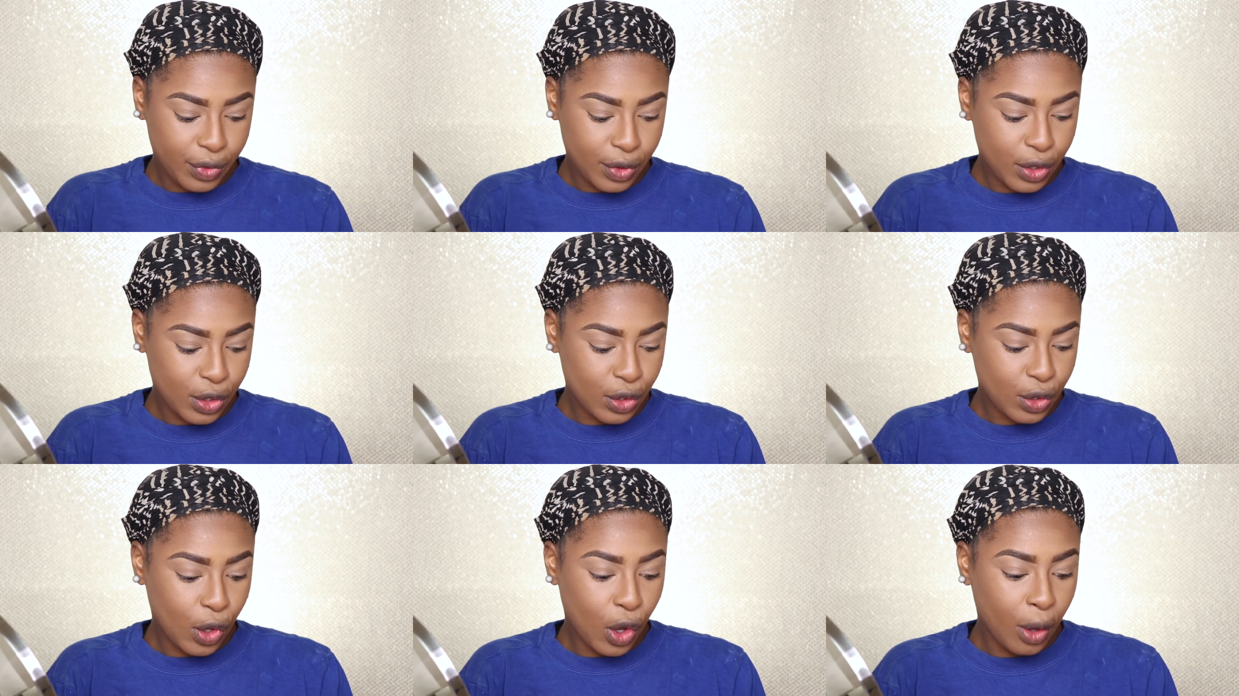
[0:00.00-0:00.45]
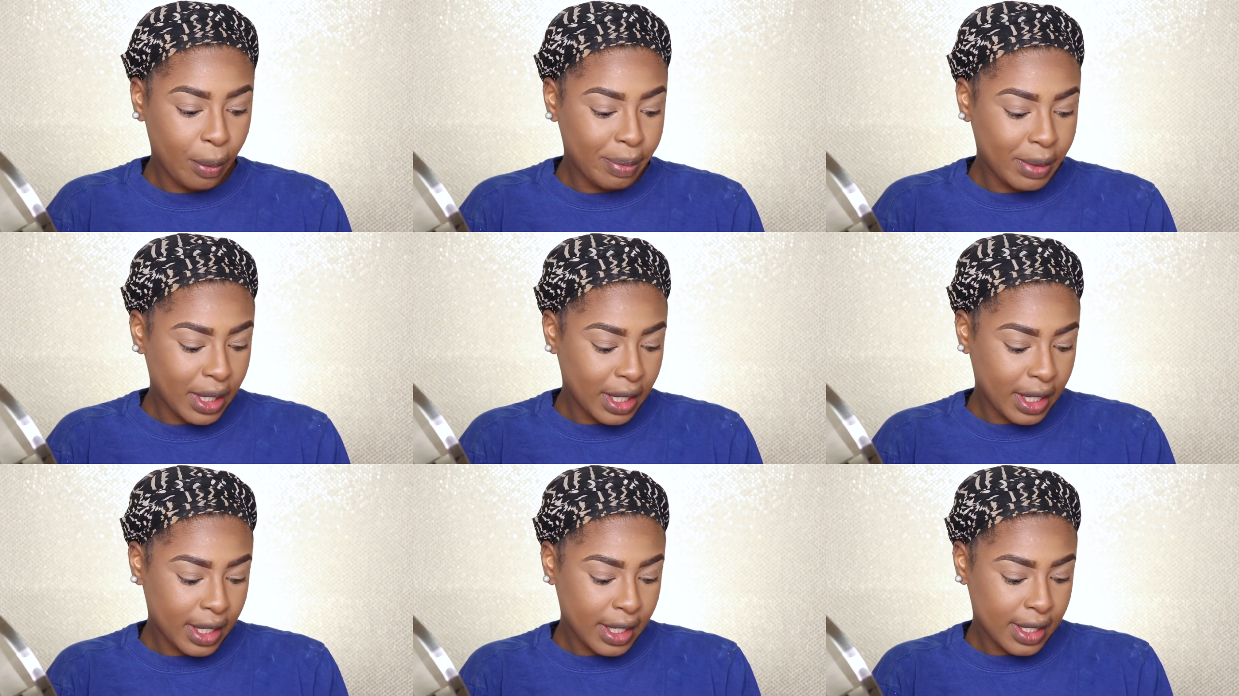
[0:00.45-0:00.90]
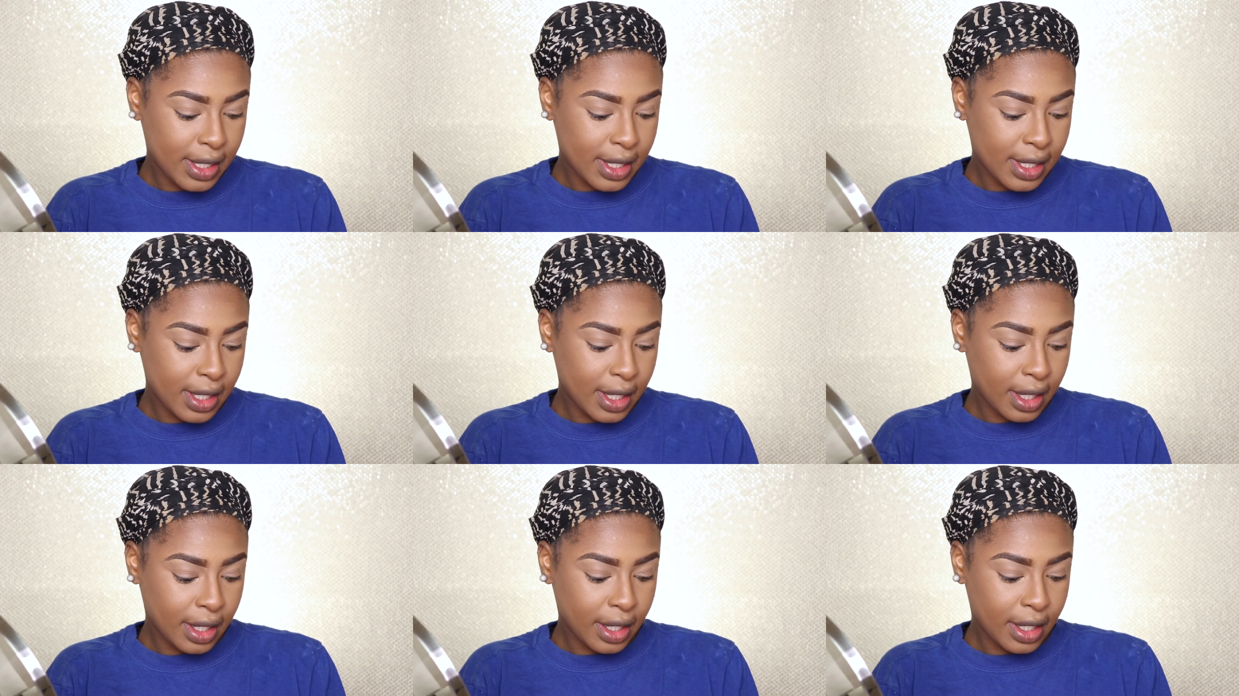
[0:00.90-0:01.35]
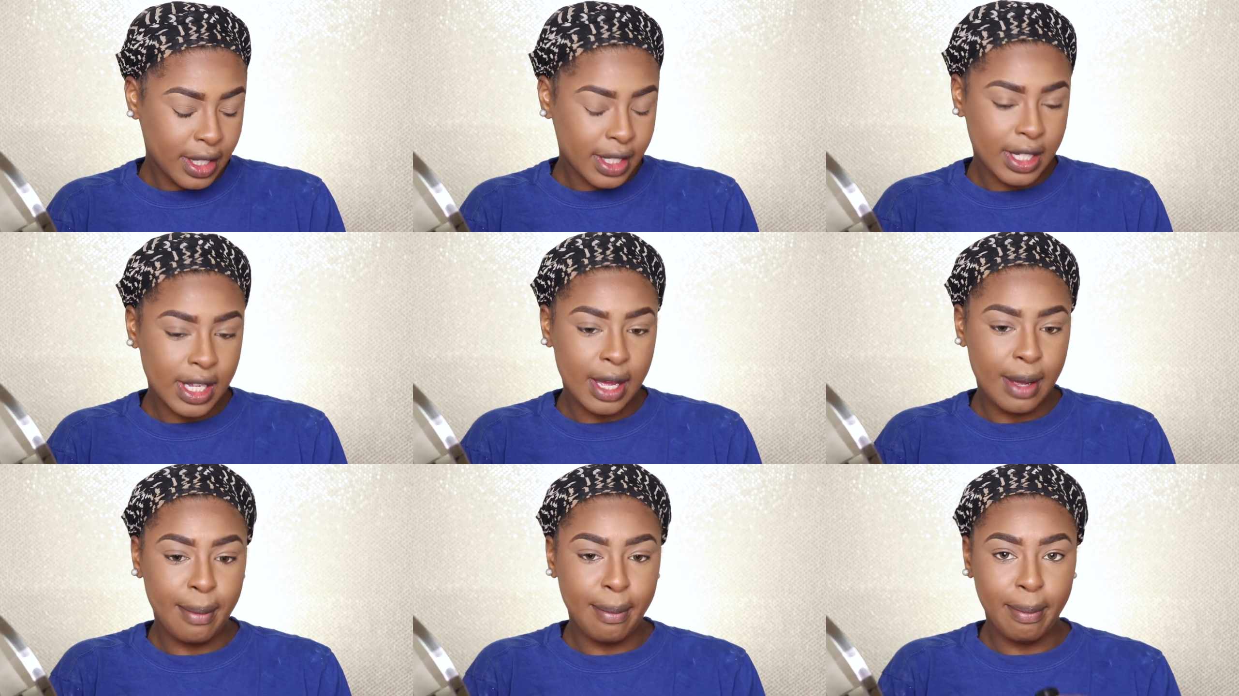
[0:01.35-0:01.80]
sculpting
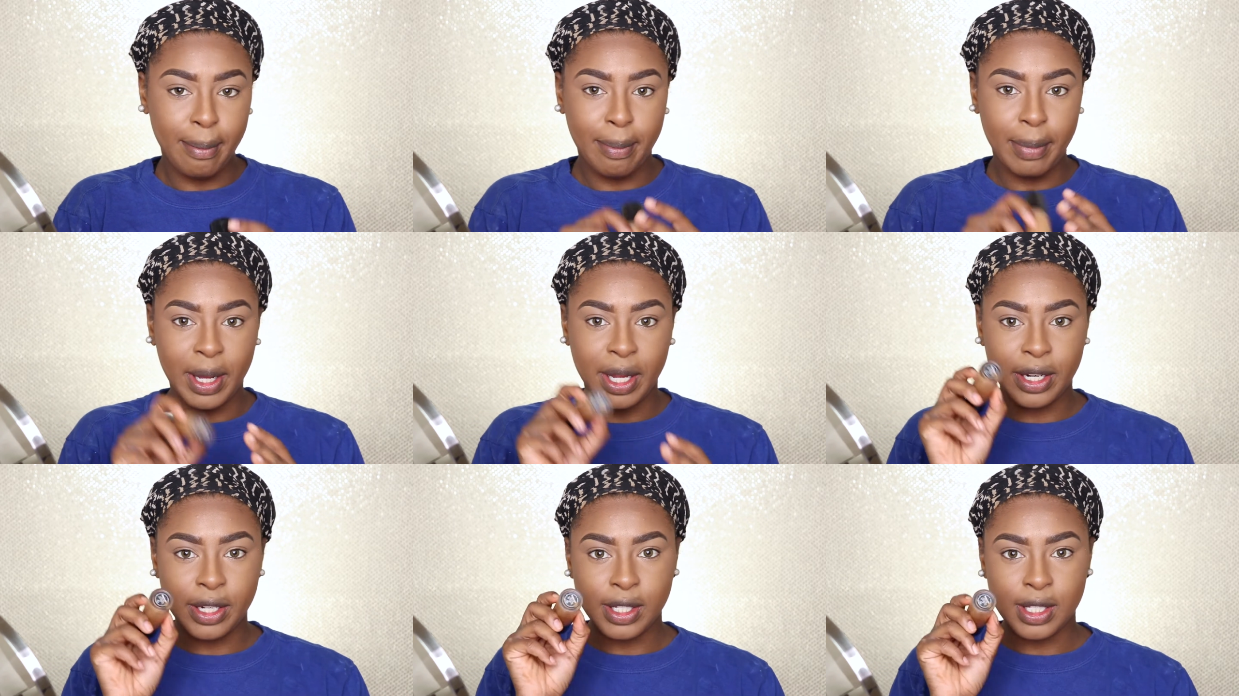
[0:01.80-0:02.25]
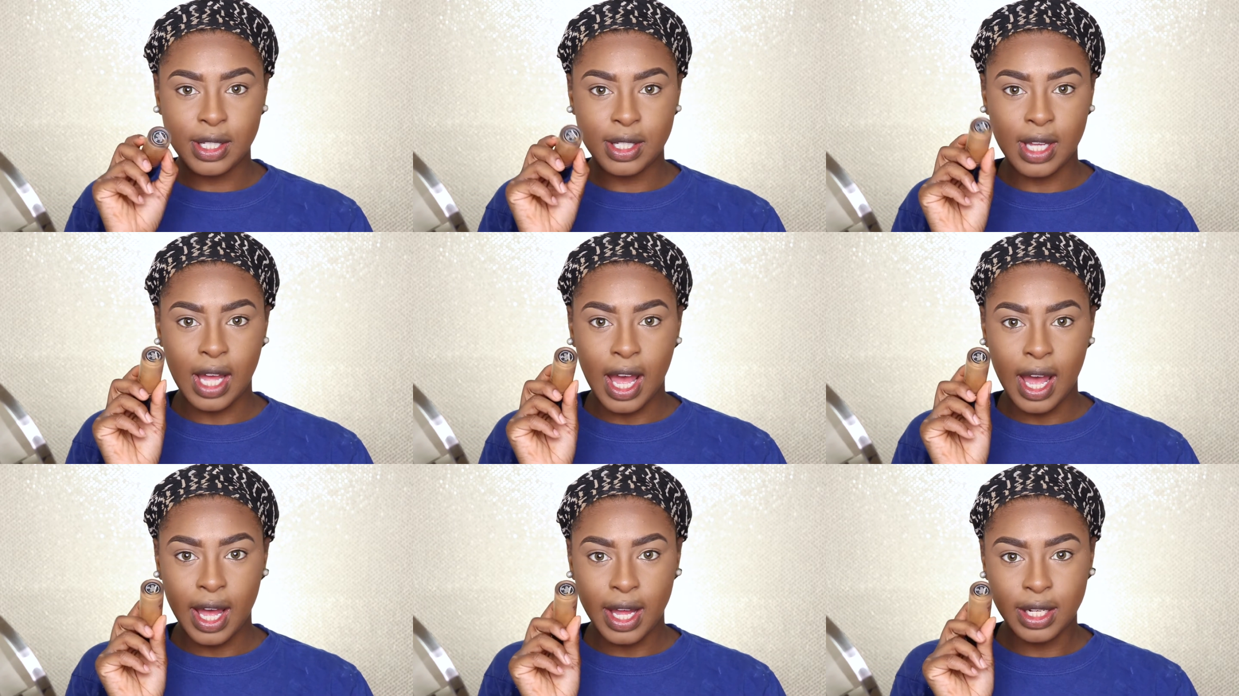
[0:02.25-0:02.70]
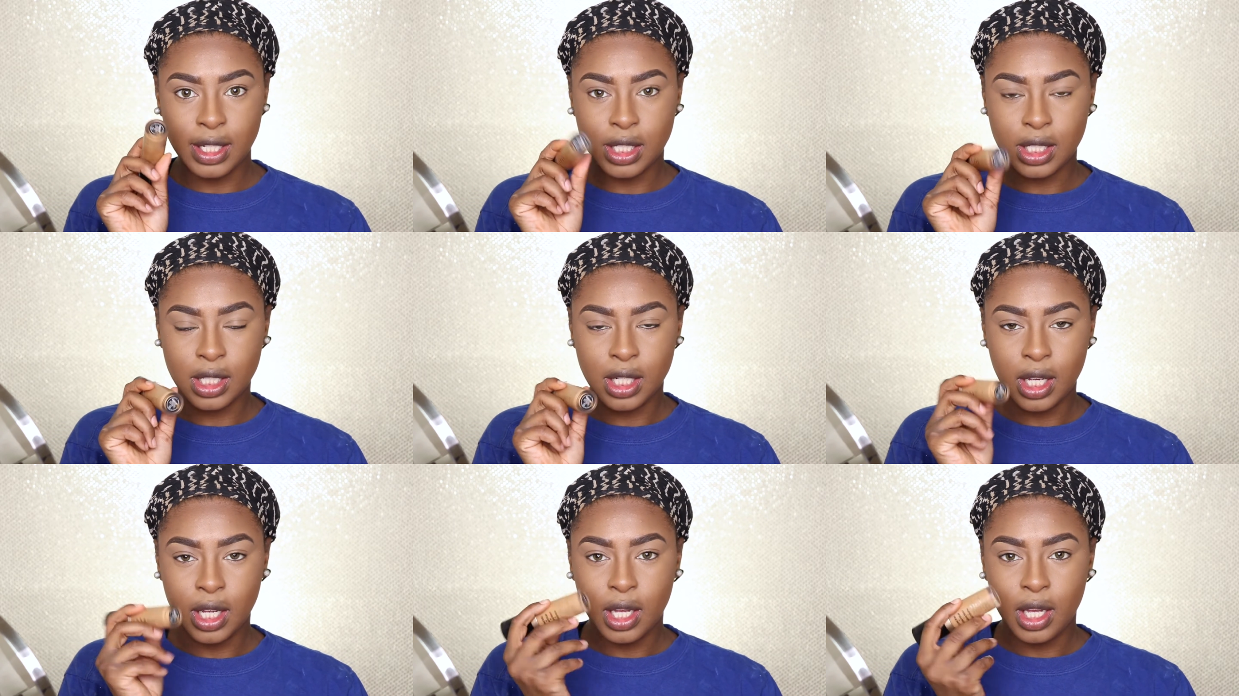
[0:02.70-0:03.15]
concealers in Butterscotch